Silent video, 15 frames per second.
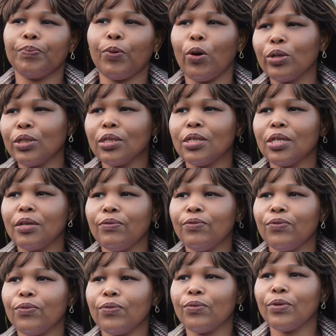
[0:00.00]

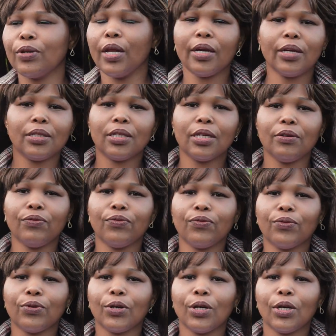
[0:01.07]
positive,
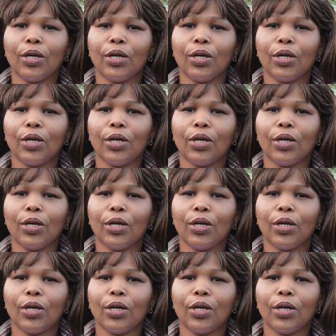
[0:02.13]
negative,